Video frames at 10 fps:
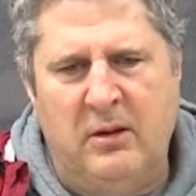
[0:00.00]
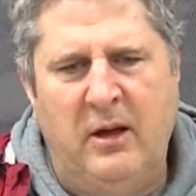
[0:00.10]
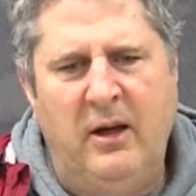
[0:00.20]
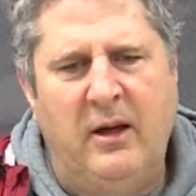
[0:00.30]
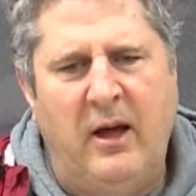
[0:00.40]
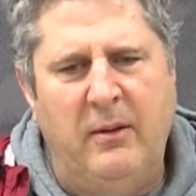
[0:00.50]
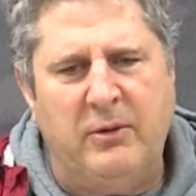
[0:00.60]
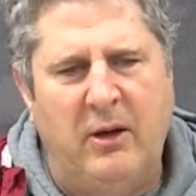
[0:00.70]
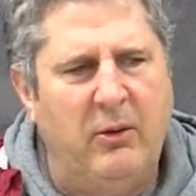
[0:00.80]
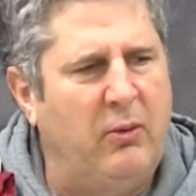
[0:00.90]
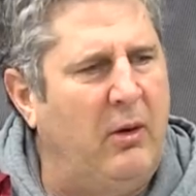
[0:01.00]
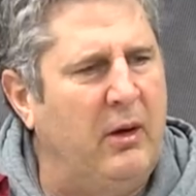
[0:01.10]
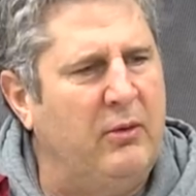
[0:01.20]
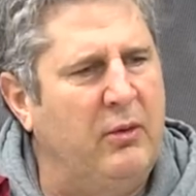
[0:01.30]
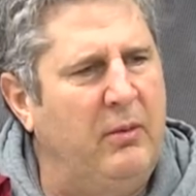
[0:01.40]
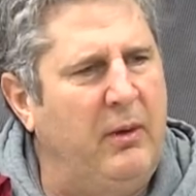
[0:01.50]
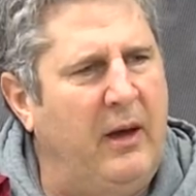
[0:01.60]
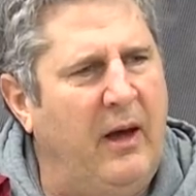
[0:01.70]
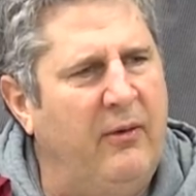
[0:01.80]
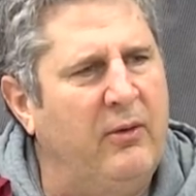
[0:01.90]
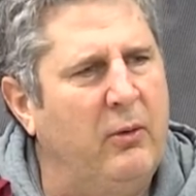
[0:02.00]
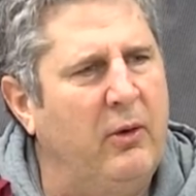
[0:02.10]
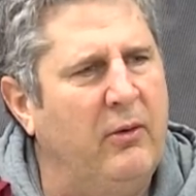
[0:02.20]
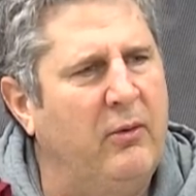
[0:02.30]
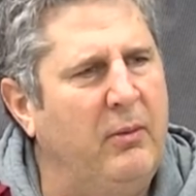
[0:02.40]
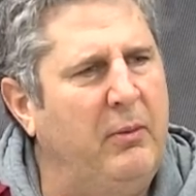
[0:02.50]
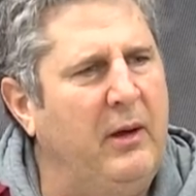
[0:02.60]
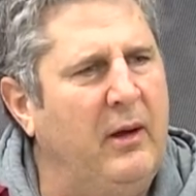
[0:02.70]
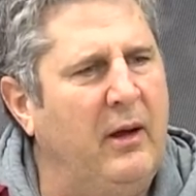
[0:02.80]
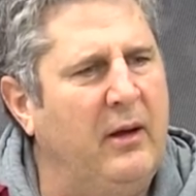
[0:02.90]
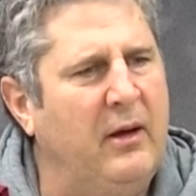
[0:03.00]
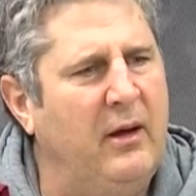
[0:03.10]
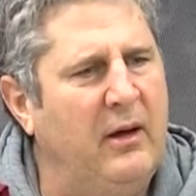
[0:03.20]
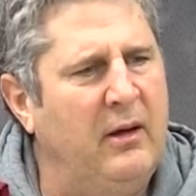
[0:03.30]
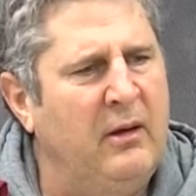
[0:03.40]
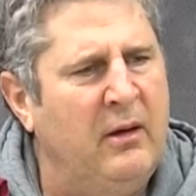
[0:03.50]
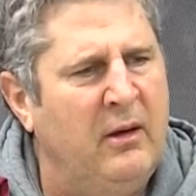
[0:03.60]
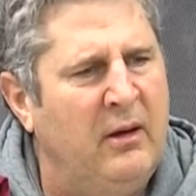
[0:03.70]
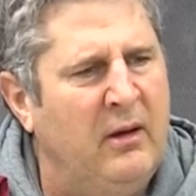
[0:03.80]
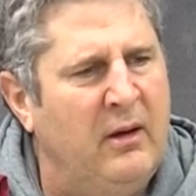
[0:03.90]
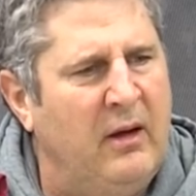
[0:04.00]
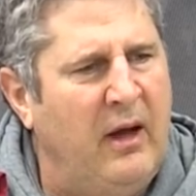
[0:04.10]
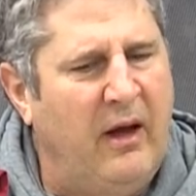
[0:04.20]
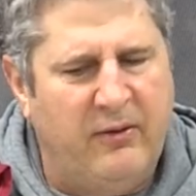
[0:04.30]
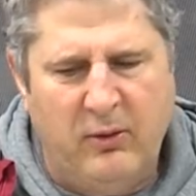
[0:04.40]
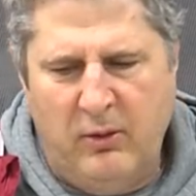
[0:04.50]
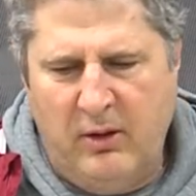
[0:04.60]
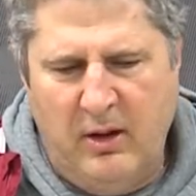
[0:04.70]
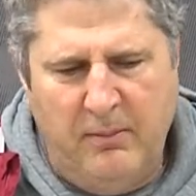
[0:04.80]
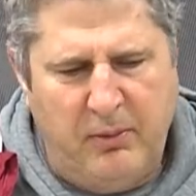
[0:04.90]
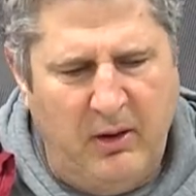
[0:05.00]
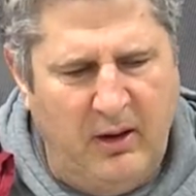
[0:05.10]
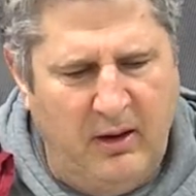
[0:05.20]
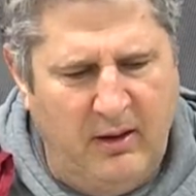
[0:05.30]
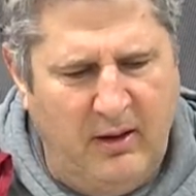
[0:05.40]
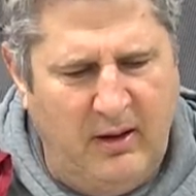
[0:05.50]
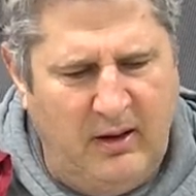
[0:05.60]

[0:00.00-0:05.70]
any games I would watch would be afterwards, would be like after we're done playing.